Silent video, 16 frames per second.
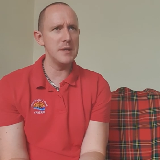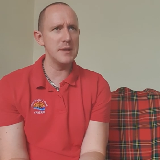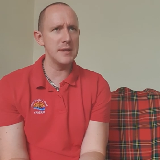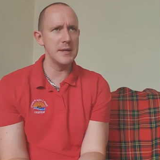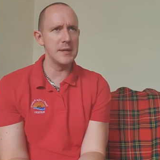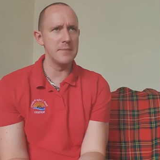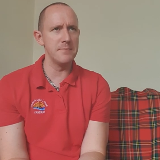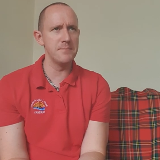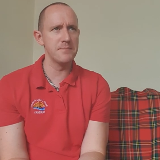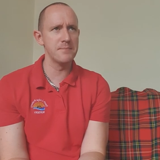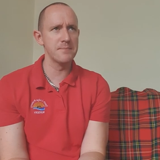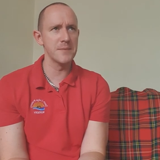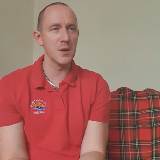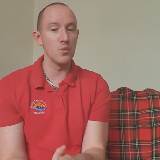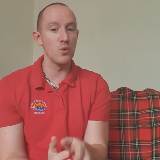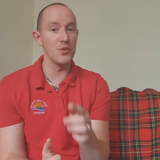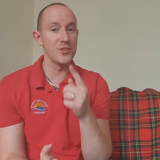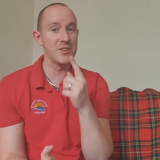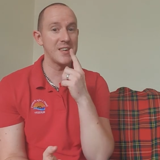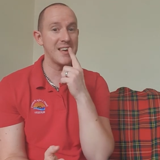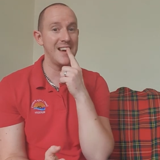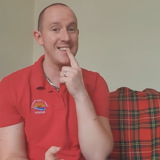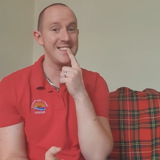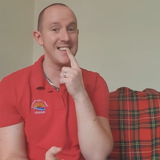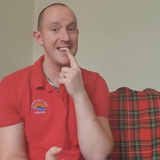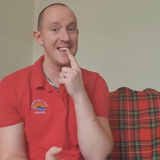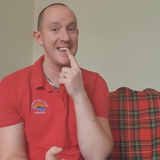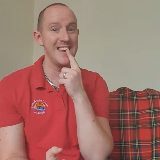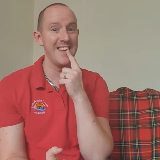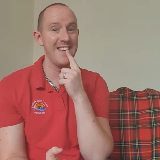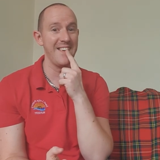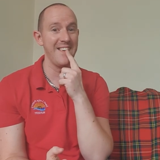Liam was
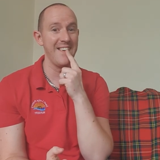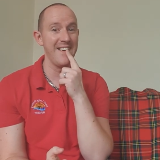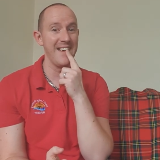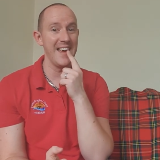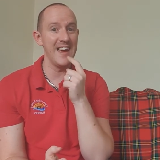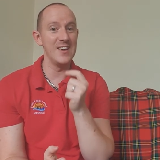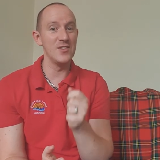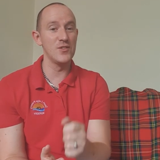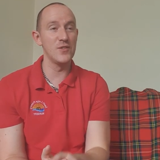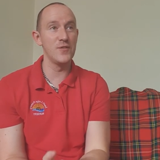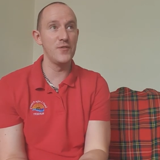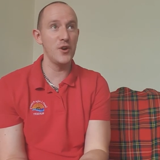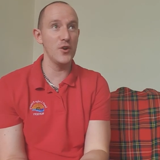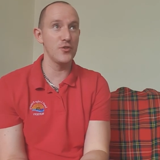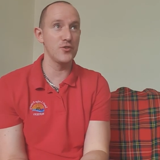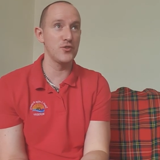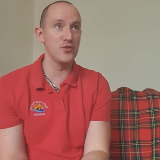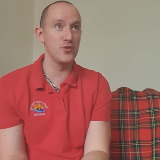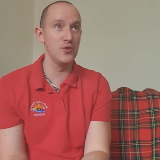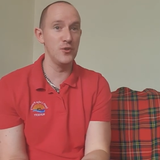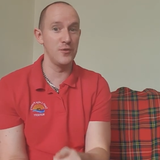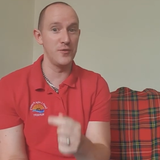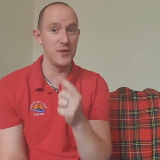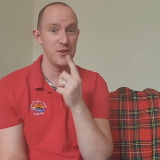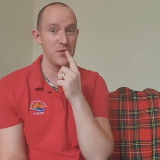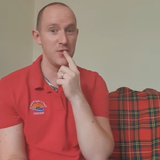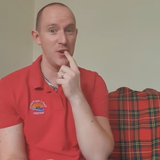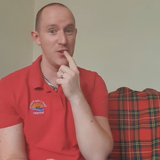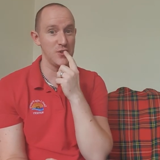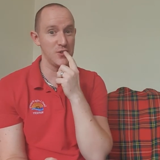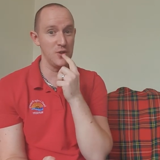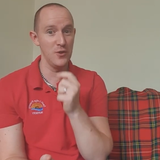cutting his first tooth. His
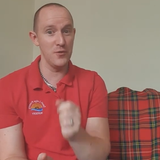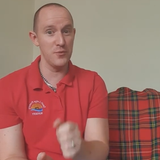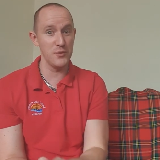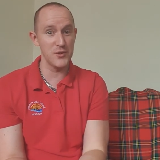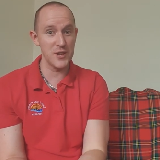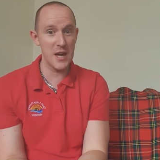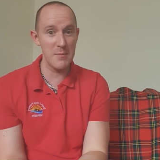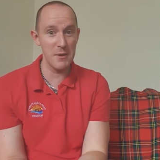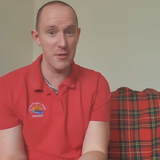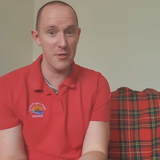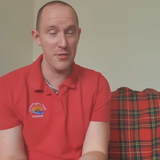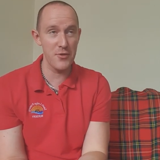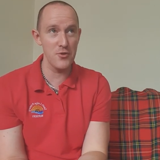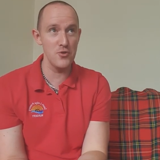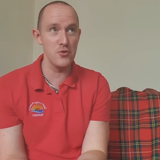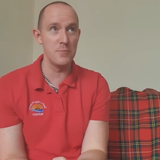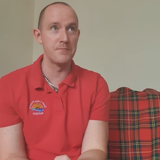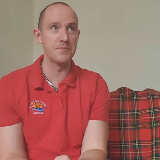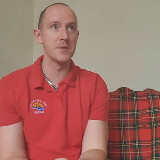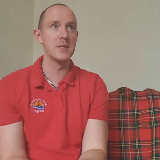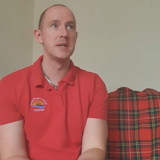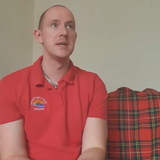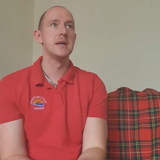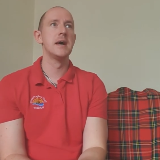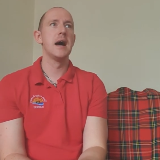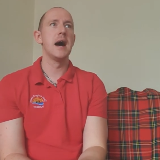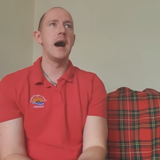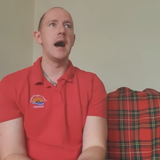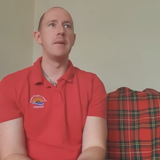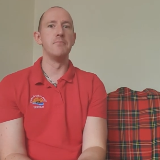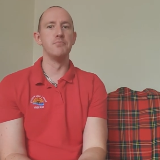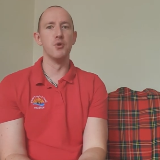first tooth was coming through,
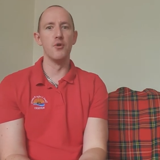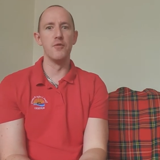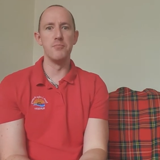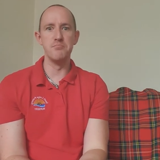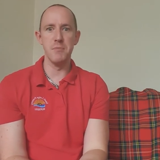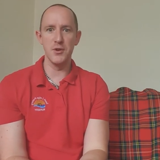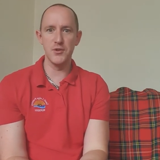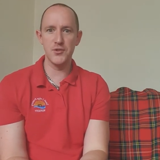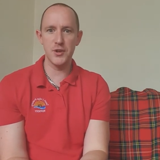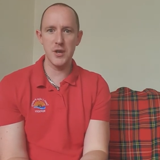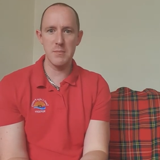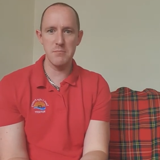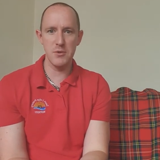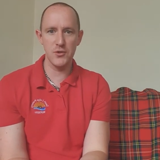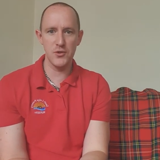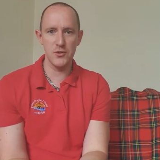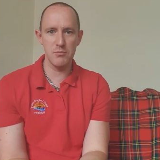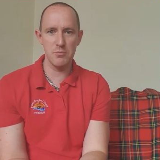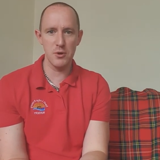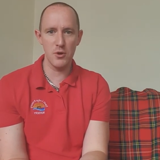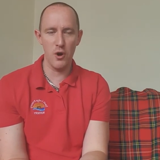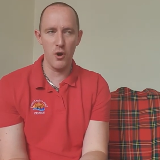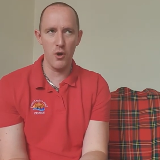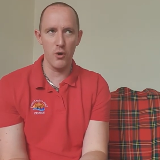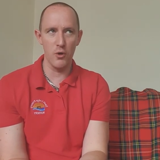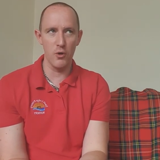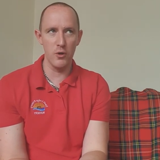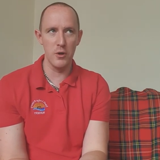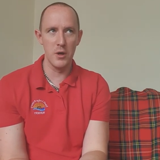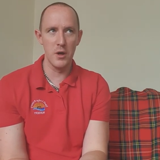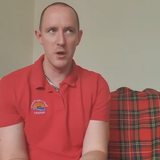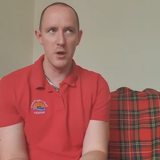and both Mr. and Mrs.
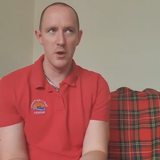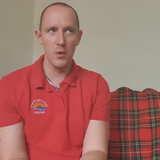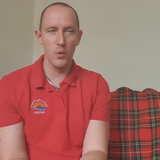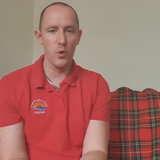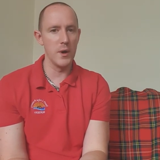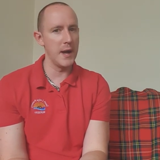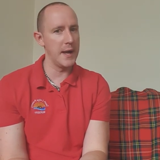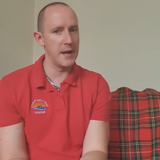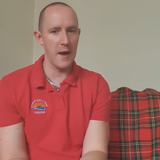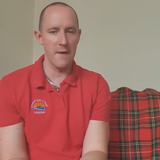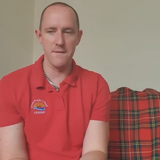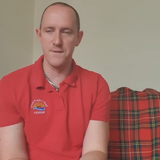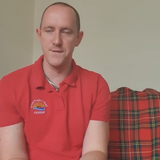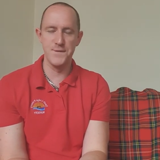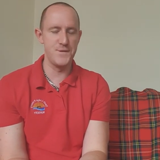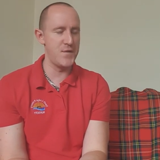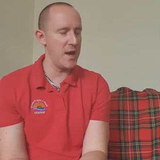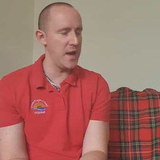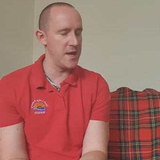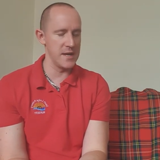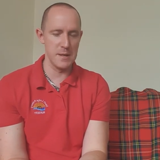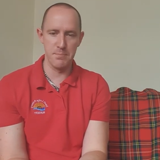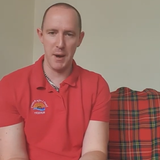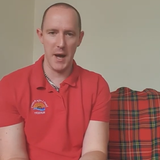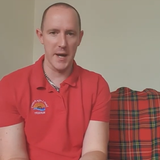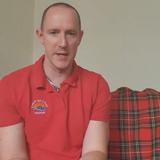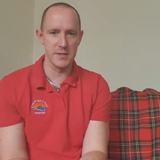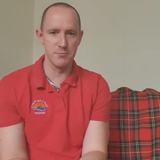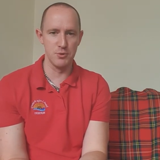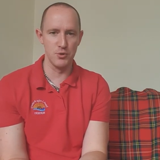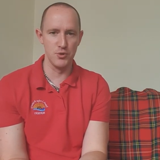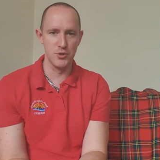McCall were in a very bad
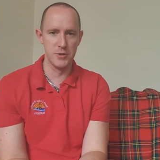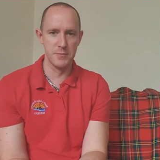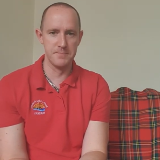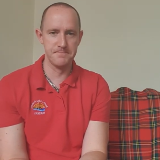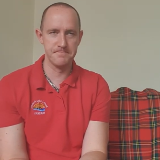mood.